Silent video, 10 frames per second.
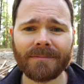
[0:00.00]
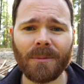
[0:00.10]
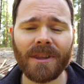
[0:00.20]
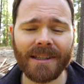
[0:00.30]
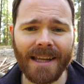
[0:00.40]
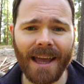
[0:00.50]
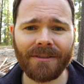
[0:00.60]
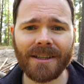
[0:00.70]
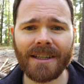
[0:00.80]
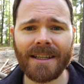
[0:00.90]
with
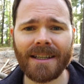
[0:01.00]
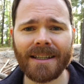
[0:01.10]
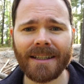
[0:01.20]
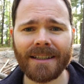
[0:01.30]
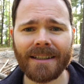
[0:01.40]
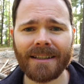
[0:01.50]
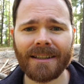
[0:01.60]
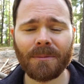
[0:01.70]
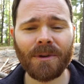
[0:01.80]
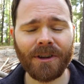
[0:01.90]
integrity, with